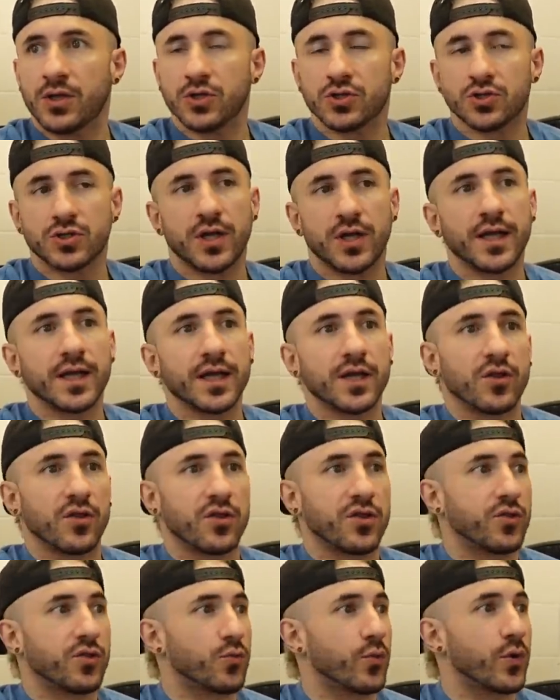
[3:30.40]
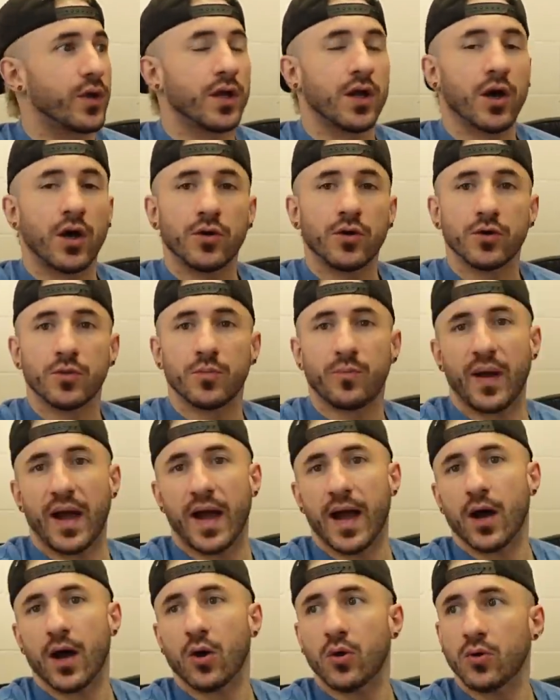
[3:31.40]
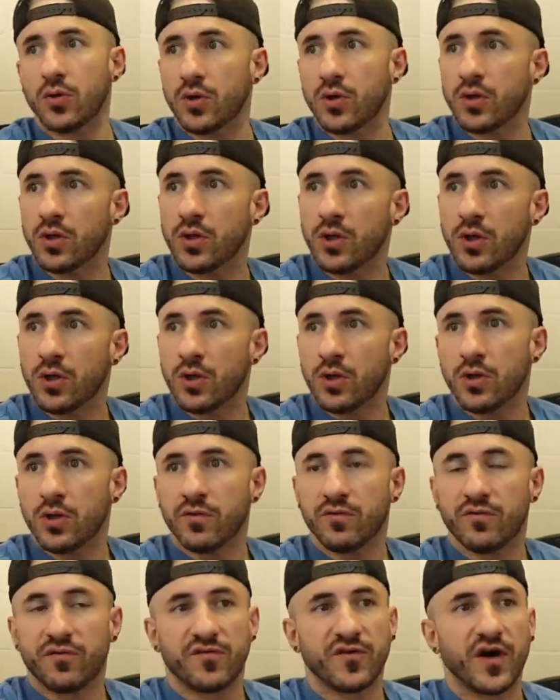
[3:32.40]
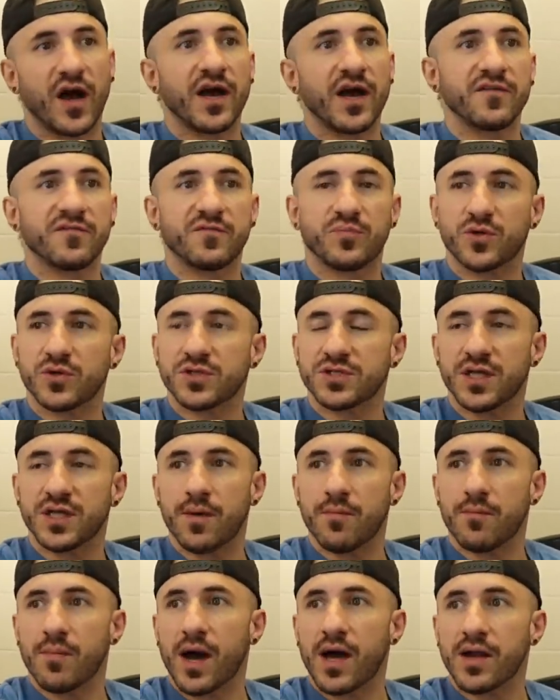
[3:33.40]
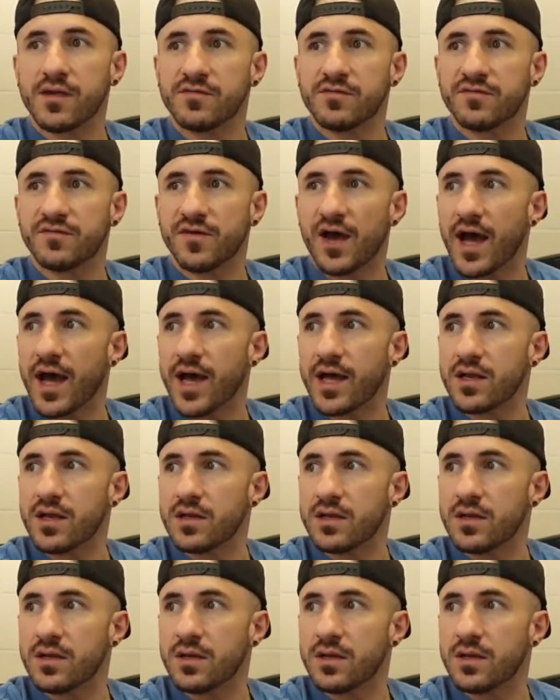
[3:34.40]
So now you get a 300 pound, 5% body fat